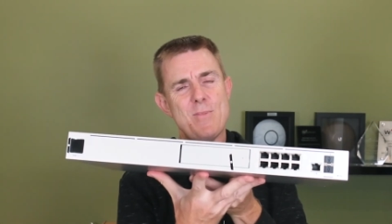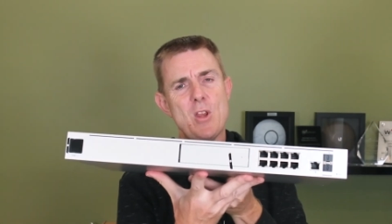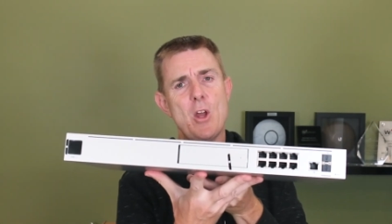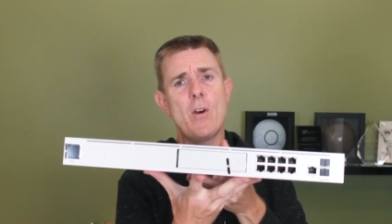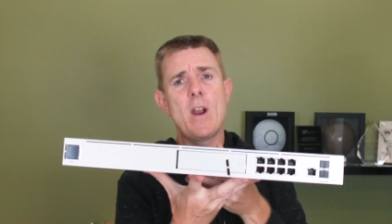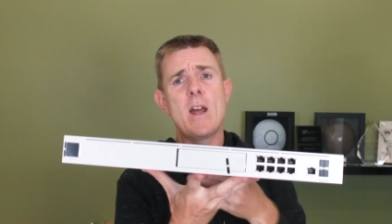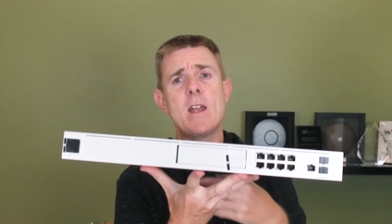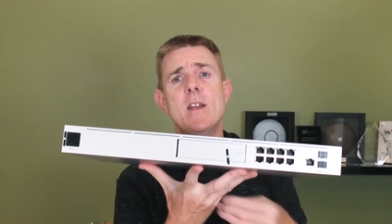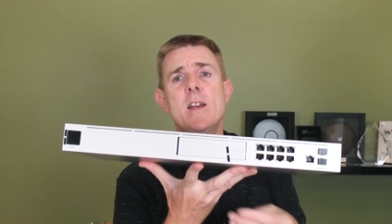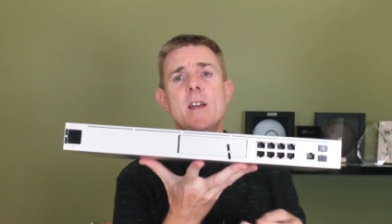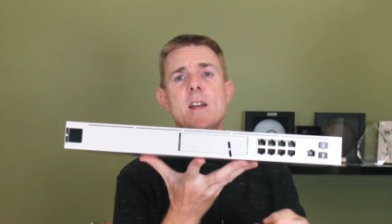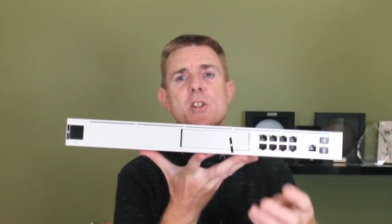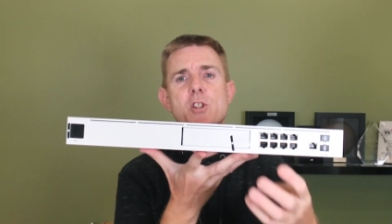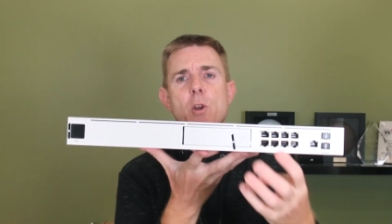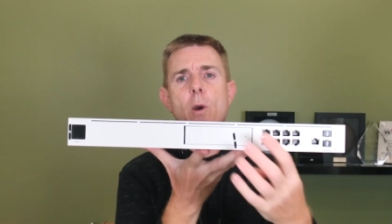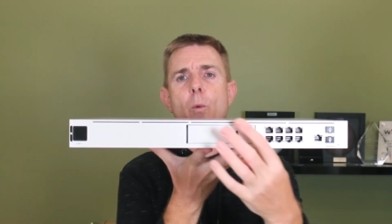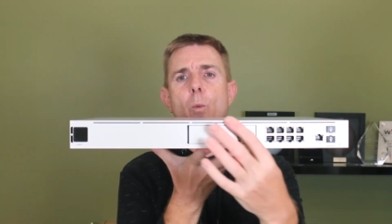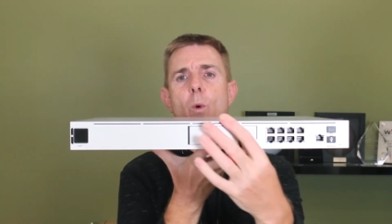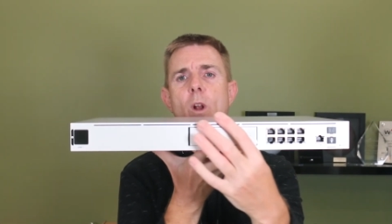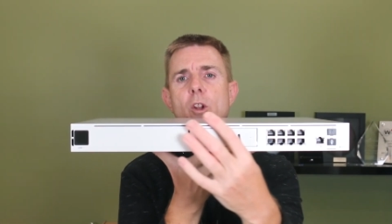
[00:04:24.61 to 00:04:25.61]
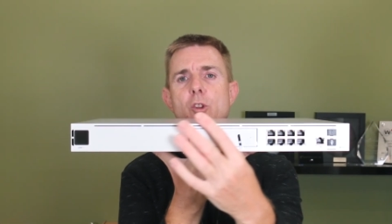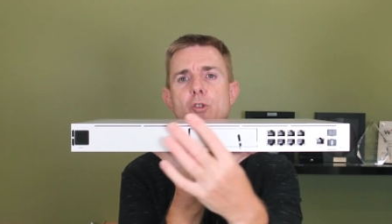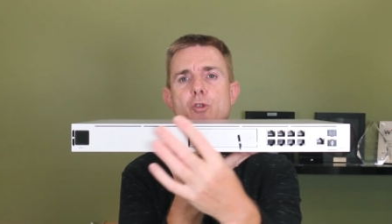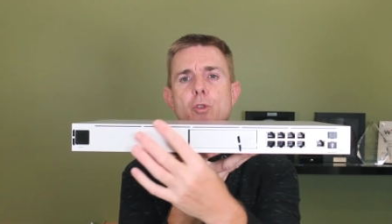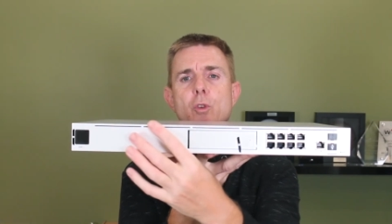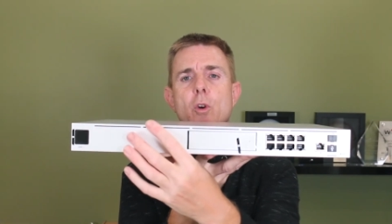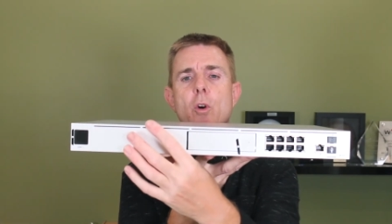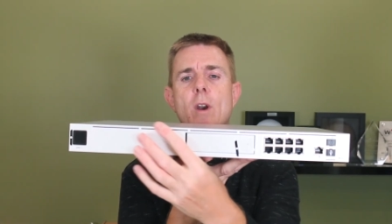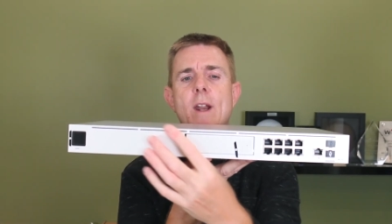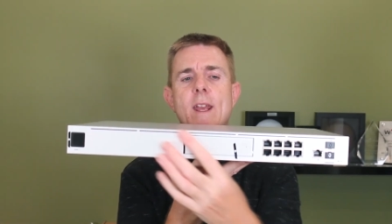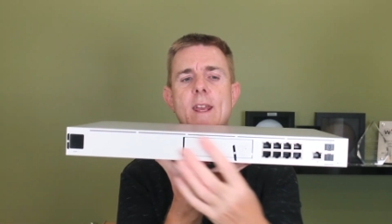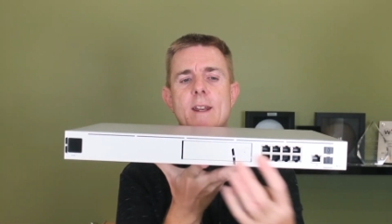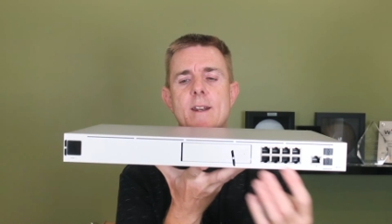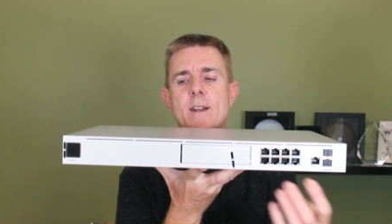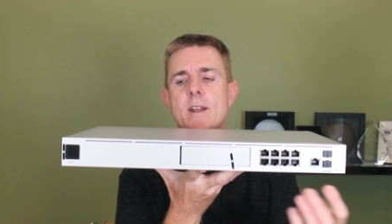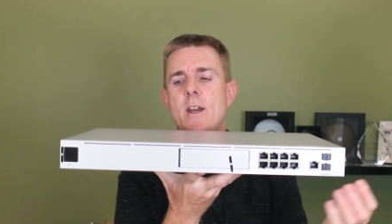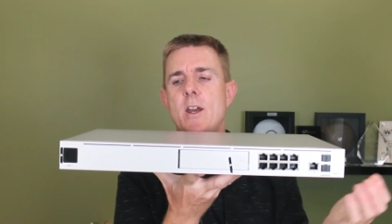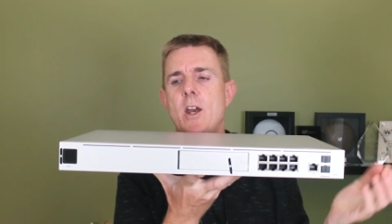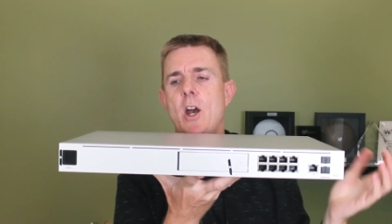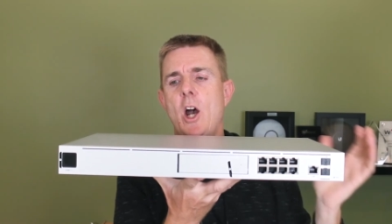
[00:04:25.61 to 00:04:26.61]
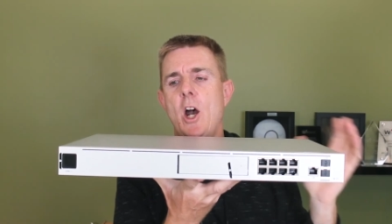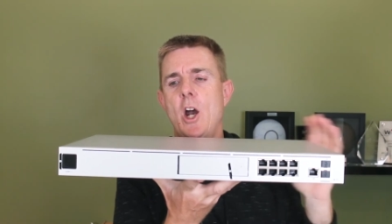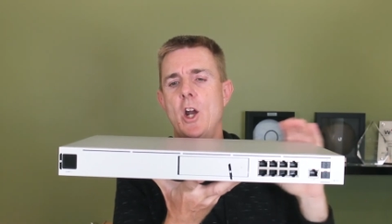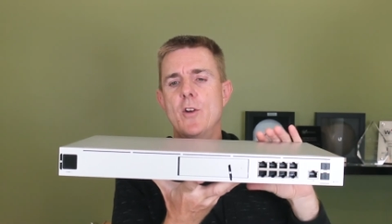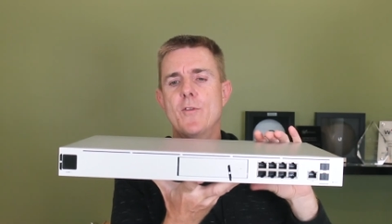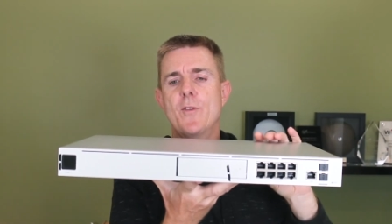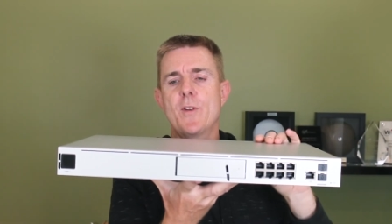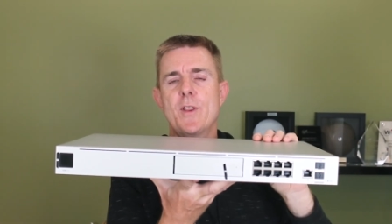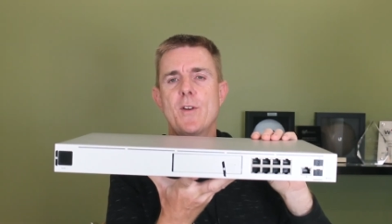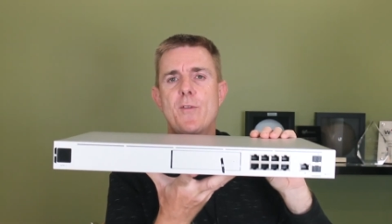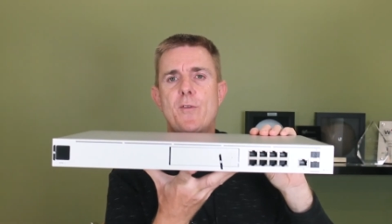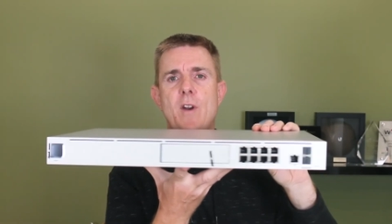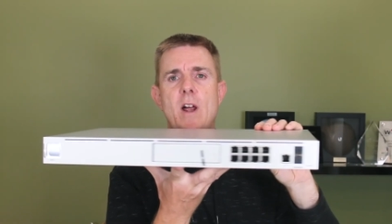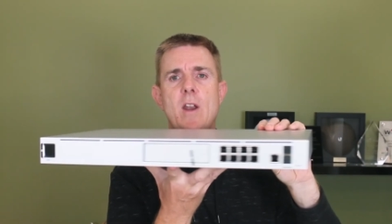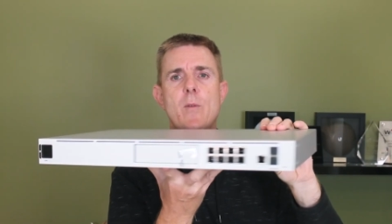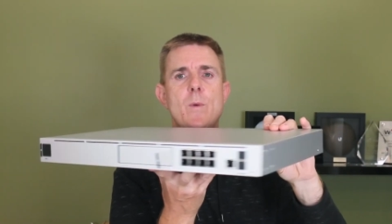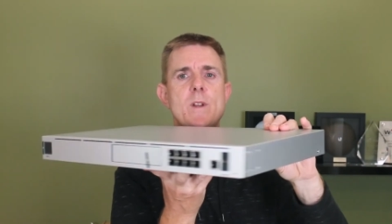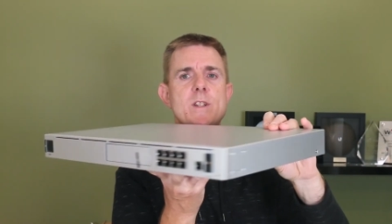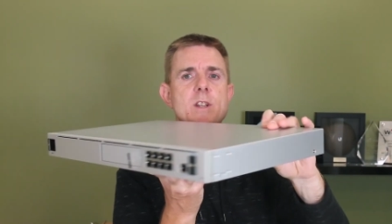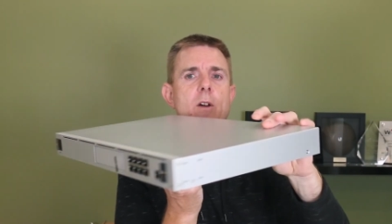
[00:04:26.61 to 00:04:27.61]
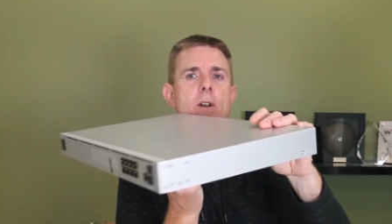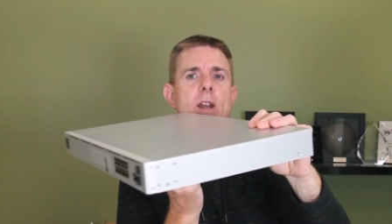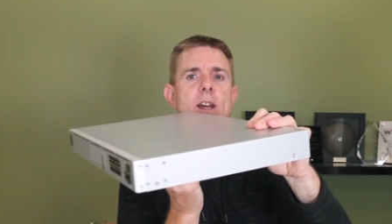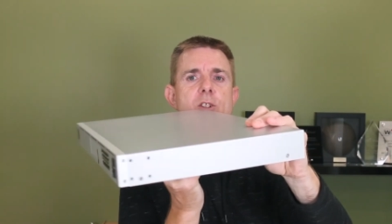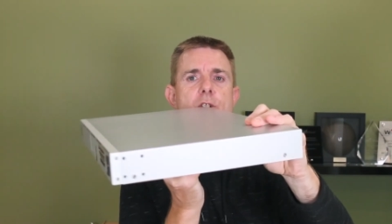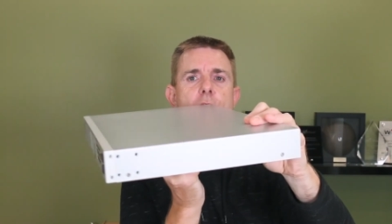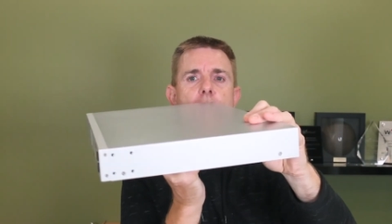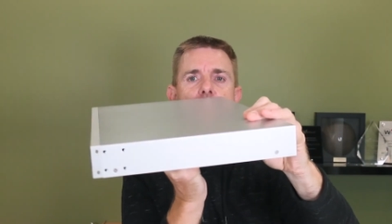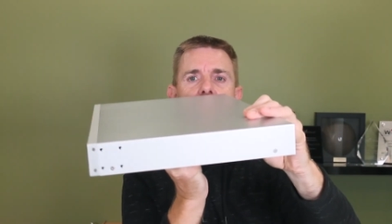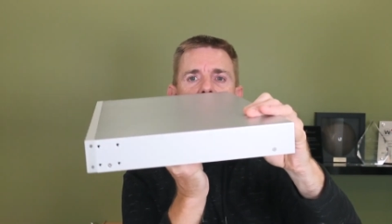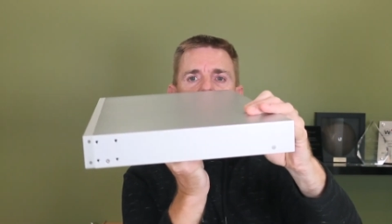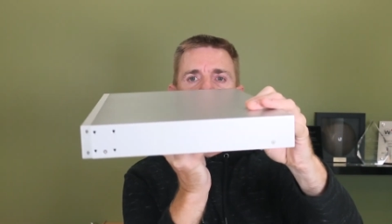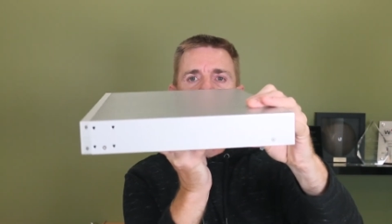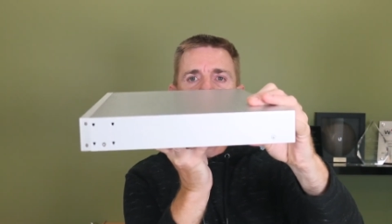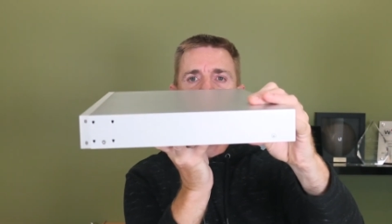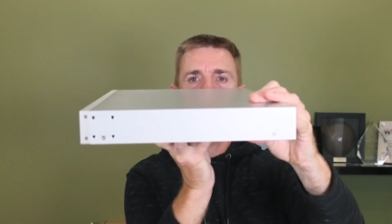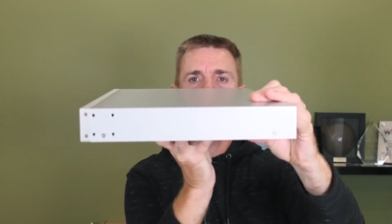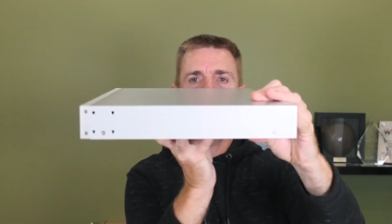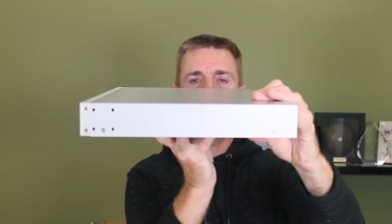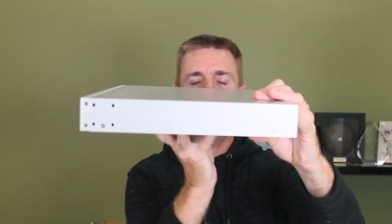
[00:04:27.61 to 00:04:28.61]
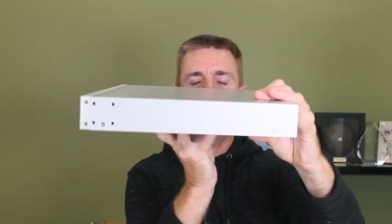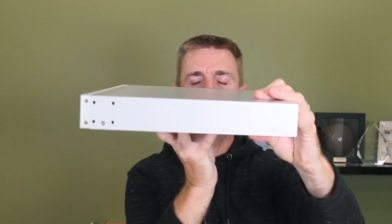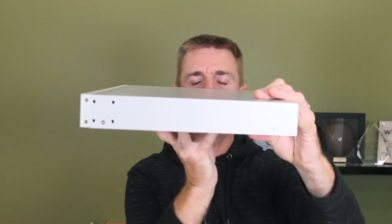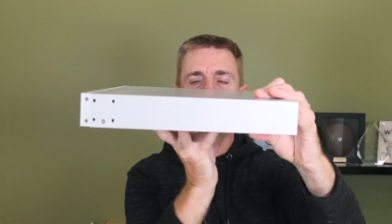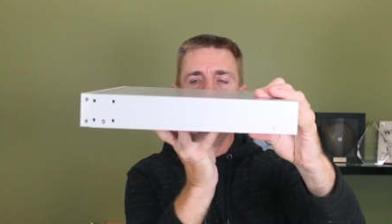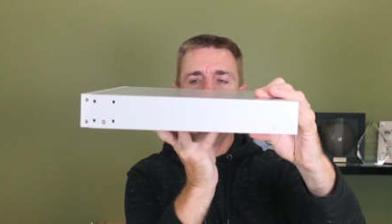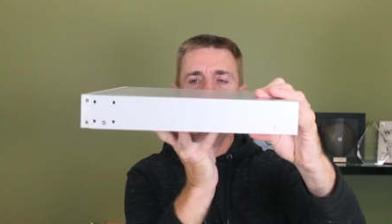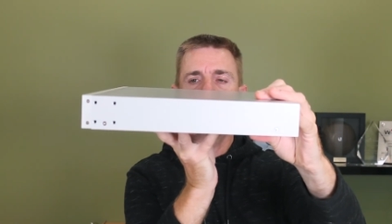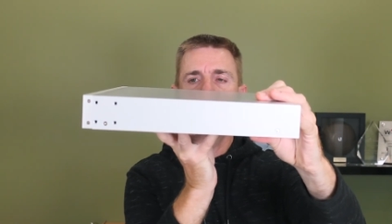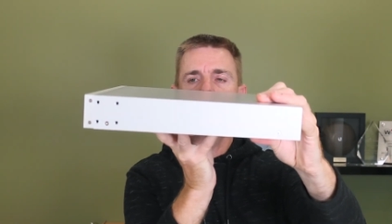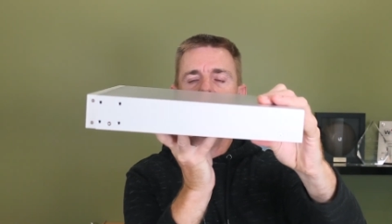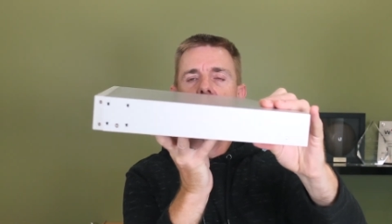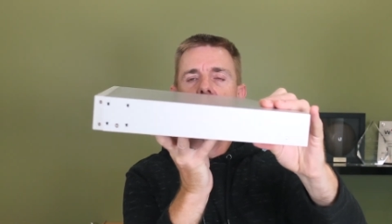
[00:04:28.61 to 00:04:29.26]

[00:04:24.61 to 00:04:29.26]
All right, so it will draw in over the front. We don't, as you can see, have anything